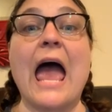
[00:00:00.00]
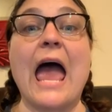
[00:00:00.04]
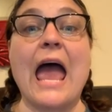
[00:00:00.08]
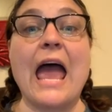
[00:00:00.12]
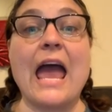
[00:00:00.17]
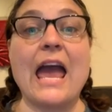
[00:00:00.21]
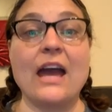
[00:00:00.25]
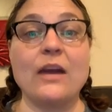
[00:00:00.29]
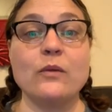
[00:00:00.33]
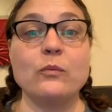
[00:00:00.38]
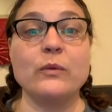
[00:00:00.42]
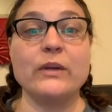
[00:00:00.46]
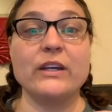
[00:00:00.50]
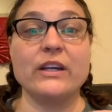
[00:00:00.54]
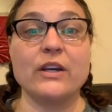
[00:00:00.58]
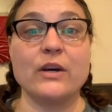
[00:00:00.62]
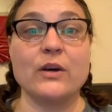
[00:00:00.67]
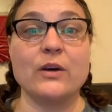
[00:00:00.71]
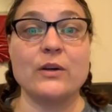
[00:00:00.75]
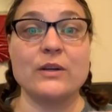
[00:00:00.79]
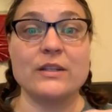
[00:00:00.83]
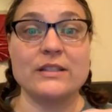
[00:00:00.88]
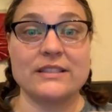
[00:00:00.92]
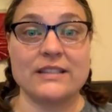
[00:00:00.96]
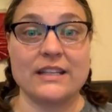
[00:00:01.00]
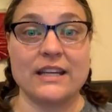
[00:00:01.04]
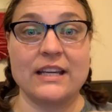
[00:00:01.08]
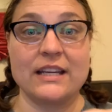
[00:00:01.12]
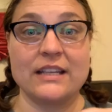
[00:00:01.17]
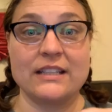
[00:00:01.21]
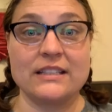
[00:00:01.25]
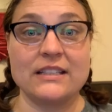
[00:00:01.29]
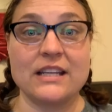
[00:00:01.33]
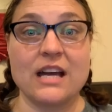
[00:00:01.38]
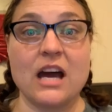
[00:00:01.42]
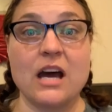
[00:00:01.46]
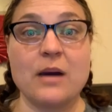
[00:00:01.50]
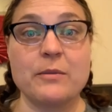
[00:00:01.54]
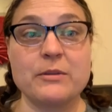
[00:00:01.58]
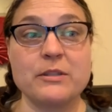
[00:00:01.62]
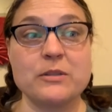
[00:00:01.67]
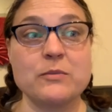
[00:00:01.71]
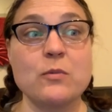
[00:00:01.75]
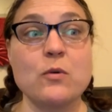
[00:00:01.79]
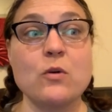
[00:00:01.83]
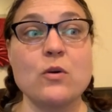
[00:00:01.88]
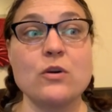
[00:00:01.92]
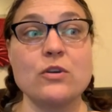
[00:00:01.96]
And we go to St.
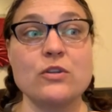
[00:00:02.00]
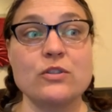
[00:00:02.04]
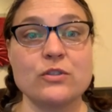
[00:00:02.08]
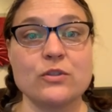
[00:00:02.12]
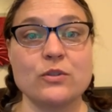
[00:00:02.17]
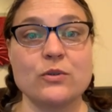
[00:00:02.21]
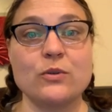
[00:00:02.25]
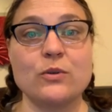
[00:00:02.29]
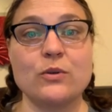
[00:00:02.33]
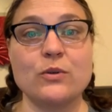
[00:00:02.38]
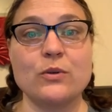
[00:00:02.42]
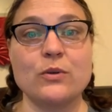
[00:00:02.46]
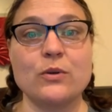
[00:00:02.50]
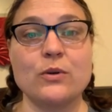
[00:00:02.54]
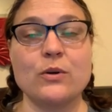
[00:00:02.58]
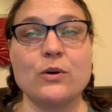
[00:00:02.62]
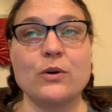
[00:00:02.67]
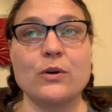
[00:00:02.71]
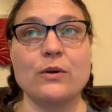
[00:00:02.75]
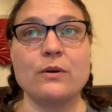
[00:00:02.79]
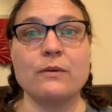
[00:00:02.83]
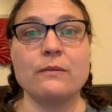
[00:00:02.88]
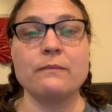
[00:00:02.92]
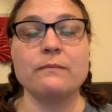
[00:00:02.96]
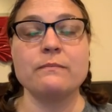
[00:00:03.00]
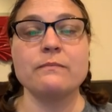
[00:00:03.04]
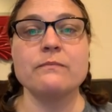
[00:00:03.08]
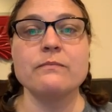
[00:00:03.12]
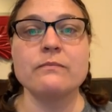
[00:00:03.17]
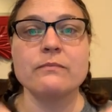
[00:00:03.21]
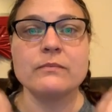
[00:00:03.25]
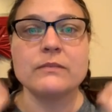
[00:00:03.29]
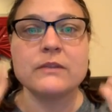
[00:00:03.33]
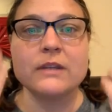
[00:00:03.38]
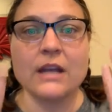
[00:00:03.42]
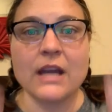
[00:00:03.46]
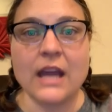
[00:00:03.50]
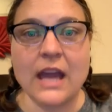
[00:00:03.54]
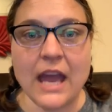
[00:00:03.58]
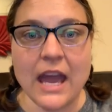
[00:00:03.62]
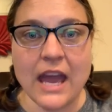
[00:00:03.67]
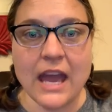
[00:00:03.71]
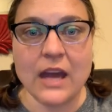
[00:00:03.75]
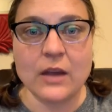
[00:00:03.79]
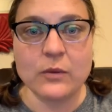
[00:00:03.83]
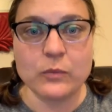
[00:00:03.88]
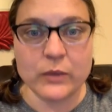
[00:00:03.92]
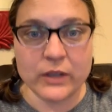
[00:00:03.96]
Thomas More School.
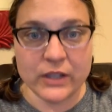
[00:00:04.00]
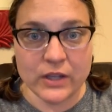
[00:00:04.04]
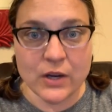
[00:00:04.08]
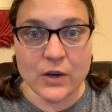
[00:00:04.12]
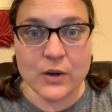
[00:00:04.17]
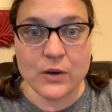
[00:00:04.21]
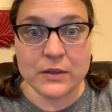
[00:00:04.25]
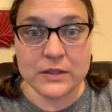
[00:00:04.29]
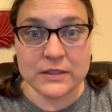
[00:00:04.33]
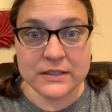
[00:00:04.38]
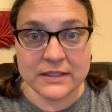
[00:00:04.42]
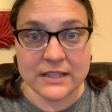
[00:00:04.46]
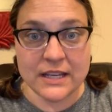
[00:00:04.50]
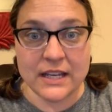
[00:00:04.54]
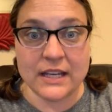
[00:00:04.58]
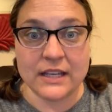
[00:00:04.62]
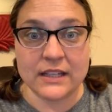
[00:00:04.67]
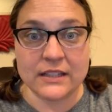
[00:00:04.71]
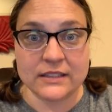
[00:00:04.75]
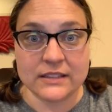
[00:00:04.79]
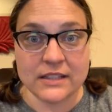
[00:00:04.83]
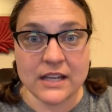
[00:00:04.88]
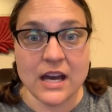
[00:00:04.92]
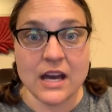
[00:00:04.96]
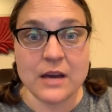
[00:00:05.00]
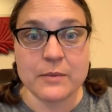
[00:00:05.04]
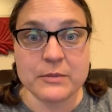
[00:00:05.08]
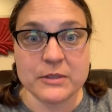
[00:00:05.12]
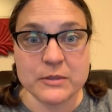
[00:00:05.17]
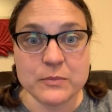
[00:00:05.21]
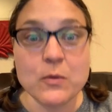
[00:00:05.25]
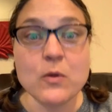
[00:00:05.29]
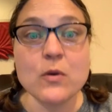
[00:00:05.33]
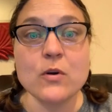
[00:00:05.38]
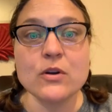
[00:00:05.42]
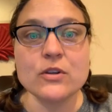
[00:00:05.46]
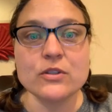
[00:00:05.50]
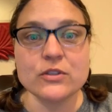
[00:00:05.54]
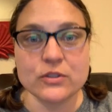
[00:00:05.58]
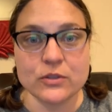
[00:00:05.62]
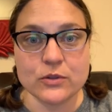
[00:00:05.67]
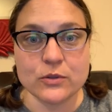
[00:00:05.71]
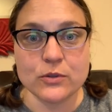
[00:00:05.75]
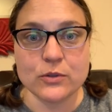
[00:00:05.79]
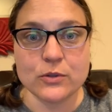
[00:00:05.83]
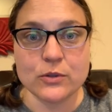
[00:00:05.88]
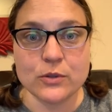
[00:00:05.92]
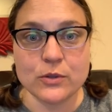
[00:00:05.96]
And we go to St. Thomas More
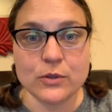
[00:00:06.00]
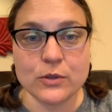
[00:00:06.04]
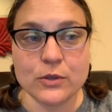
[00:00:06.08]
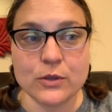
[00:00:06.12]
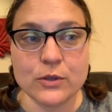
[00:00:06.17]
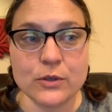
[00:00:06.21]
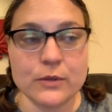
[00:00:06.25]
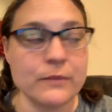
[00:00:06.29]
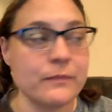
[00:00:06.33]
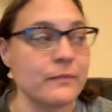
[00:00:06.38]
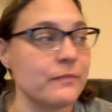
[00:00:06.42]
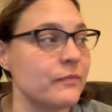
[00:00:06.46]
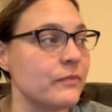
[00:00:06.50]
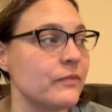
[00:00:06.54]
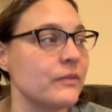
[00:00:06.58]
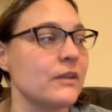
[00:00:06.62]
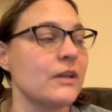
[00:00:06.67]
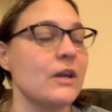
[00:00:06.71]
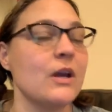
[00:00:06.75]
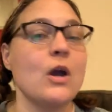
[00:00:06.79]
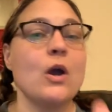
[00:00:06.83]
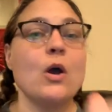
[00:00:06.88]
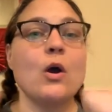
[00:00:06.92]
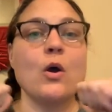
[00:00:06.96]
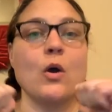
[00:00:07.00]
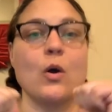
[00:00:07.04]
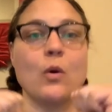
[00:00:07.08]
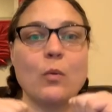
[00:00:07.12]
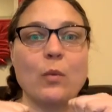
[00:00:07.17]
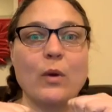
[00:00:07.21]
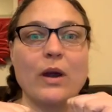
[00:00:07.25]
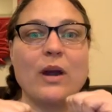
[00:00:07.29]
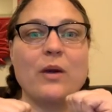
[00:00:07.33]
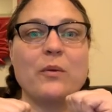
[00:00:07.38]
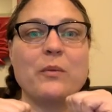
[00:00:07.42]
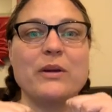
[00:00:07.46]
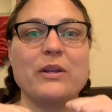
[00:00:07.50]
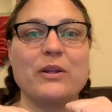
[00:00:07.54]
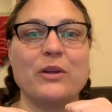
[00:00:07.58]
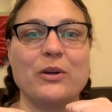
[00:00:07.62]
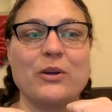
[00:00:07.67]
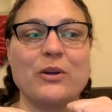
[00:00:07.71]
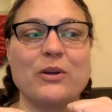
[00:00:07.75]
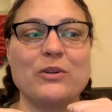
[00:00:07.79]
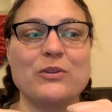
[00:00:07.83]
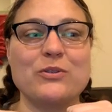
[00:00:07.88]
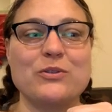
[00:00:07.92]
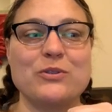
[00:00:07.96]
School, where we
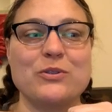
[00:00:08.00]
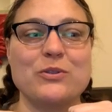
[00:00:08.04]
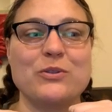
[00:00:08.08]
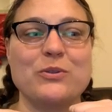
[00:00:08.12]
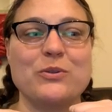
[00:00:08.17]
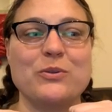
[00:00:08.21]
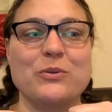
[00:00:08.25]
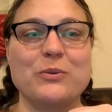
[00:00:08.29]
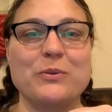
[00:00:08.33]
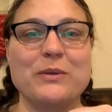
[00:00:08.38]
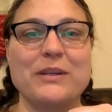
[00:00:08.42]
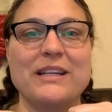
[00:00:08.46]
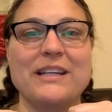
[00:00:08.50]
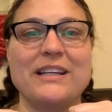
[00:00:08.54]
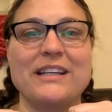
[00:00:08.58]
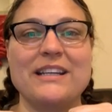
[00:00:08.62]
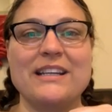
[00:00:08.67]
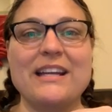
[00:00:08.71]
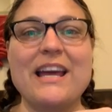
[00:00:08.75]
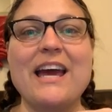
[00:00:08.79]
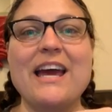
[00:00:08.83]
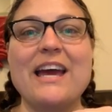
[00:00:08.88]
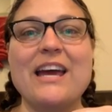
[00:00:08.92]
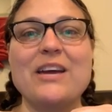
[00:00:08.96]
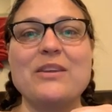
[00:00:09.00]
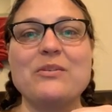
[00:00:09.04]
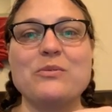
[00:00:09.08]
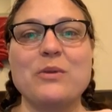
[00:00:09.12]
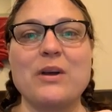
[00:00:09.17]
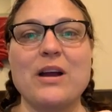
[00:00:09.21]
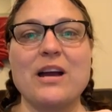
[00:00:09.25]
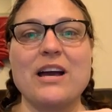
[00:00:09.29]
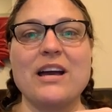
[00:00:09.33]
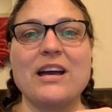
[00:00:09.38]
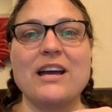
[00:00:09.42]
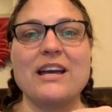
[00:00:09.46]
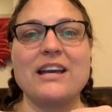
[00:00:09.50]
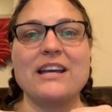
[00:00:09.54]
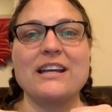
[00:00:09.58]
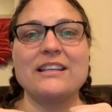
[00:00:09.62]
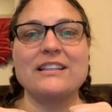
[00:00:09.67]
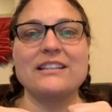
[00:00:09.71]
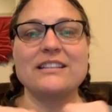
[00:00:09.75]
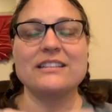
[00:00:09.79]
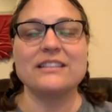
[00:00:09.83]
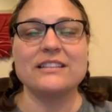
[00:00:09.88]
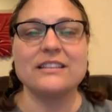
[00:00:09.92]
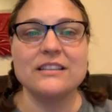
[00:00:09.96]
learn to read and
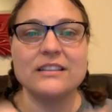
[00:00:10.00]
write.